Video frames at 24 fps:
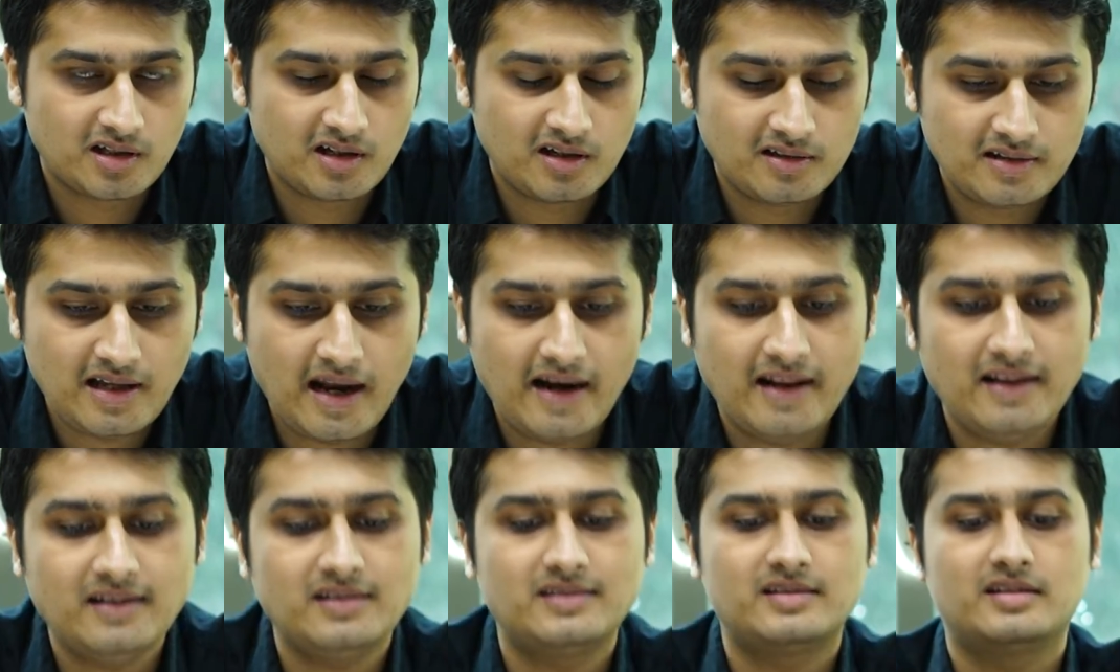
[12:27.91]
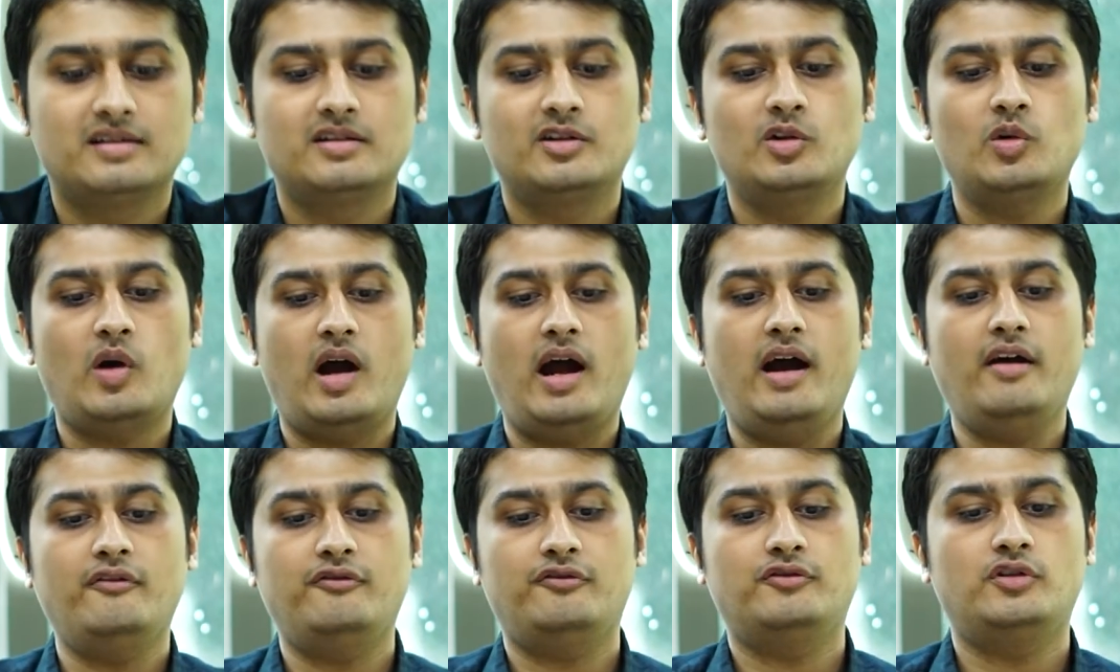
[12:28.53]
That is, you
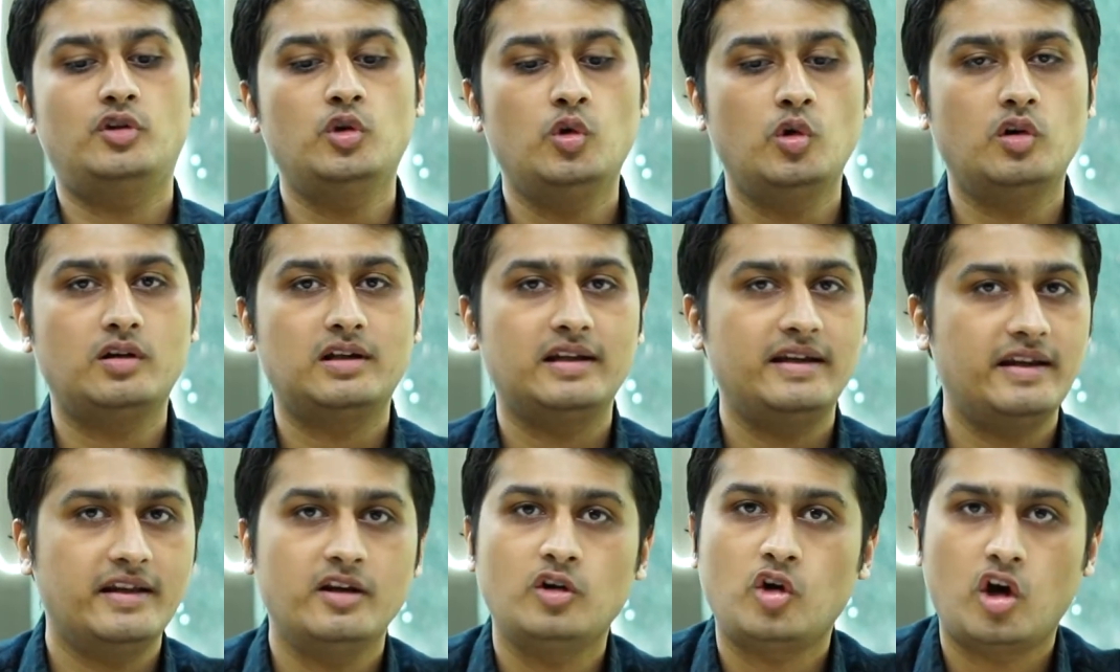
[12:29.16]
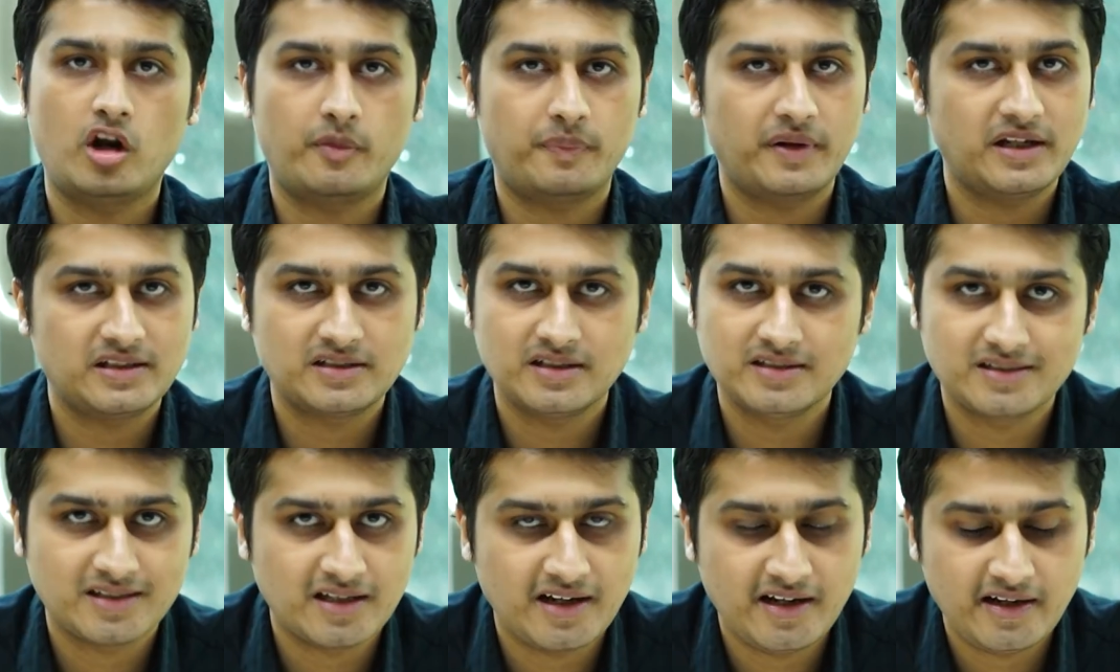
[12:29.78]
have two clearing
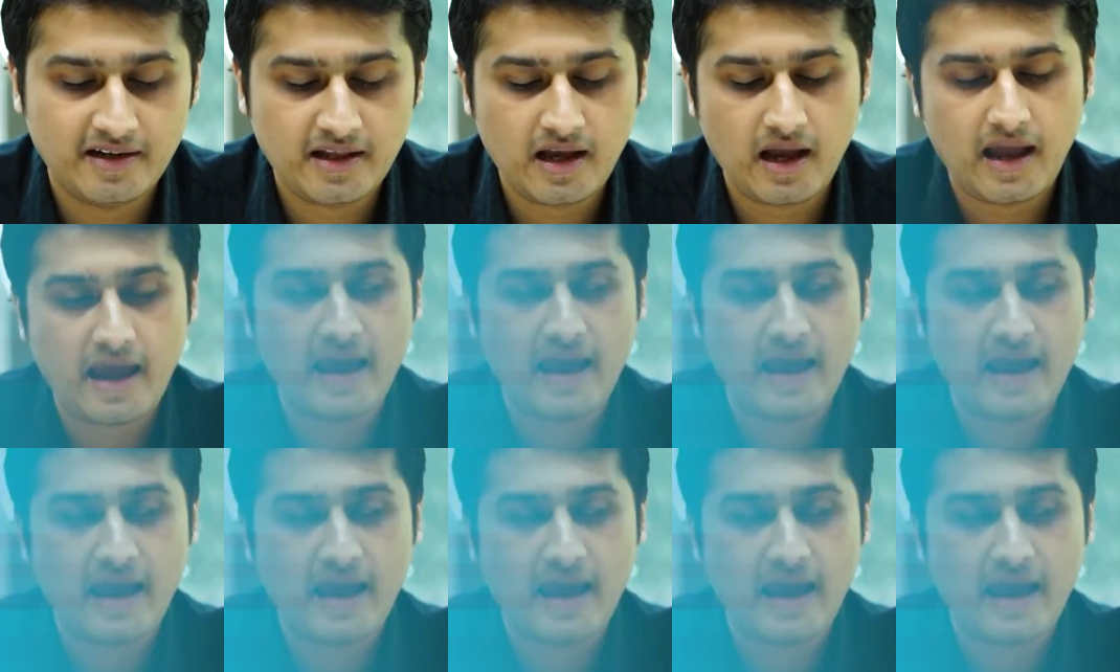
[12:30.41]
corporations in India,